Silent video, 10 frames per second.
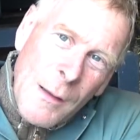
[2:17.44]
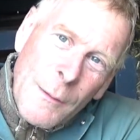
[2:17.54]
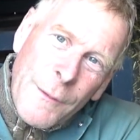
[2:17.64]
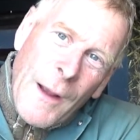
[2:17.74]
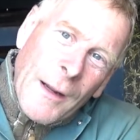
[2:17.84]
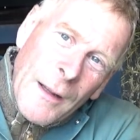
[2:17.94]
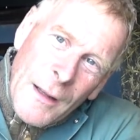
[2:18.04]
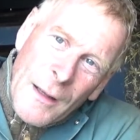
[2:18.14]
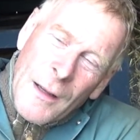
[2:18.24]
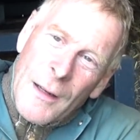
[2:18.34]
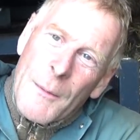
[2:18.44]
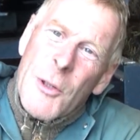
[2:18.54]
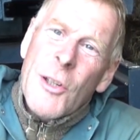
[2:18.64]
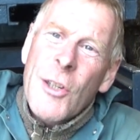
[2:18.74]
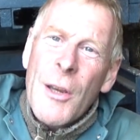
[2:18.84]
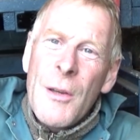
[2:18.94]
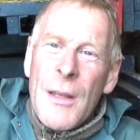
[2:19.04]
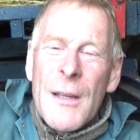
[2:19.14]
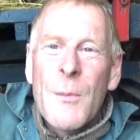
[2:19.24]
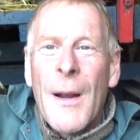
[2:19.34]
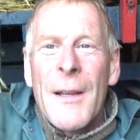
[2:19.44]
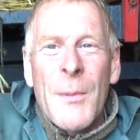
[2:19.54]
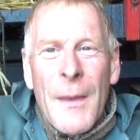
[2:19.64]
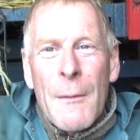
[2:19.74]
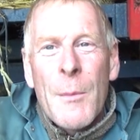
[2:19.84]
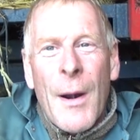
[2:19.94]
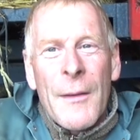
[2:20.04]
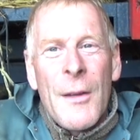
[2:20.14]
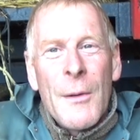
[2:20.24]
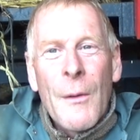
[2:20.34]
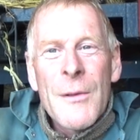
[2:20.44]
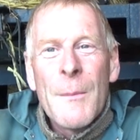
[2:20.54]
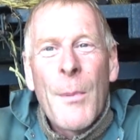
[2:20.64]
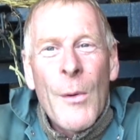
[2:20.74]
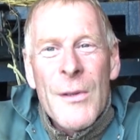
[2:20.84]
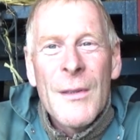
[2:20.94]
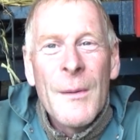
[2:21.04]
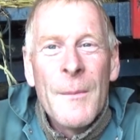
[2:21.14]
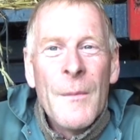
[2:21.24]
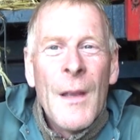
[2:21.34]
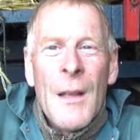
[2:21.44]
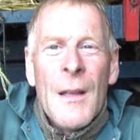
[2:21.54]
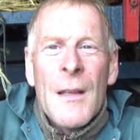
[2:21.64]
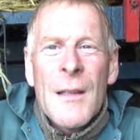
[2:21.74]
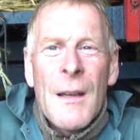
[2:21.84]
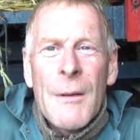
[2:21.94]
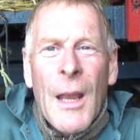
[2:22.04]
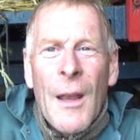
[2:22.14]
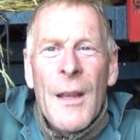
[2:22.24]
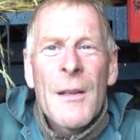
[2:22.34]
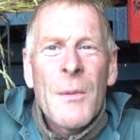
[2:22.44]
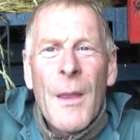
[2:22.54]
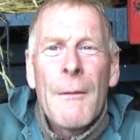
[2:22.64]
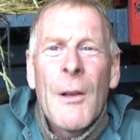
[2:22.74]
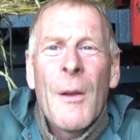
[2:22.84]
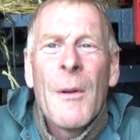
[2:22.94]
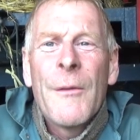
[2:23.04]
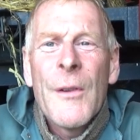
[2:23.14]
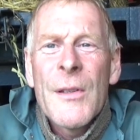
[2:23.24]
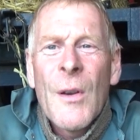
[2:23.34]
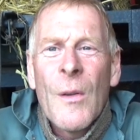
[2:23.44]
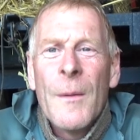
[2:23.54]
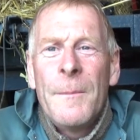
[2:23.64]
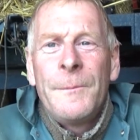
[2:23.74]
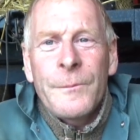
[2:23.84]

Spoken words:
In fact, let me just show you these wellies when they were brand new and I was unboxing them. So here we go. Here's what they were like when I first got them.